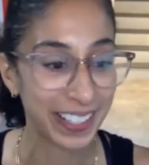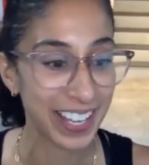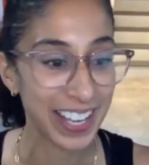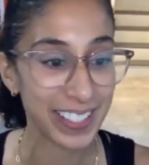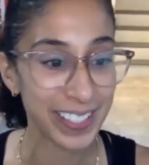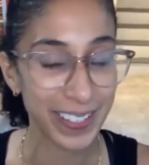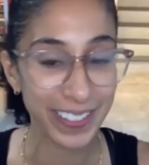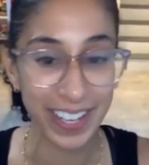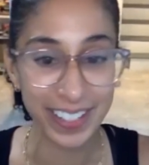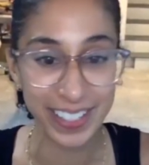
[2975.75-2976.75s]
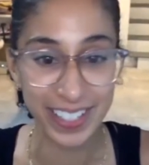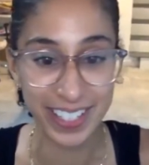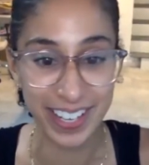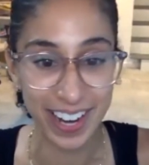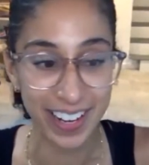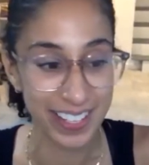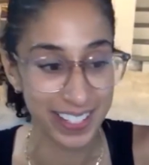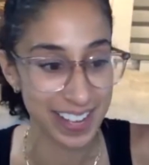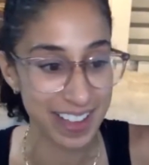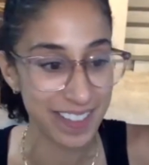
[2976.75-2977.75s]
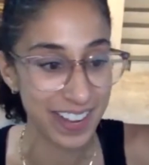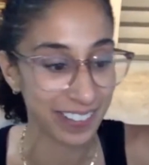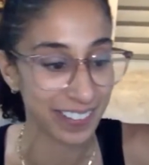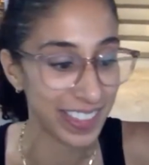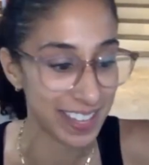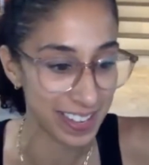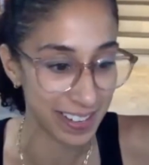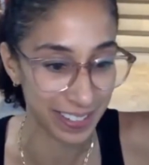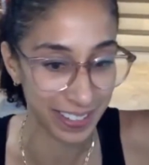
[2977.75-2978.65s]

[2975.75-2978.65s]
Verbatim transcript: It's so nice to share this evening with you.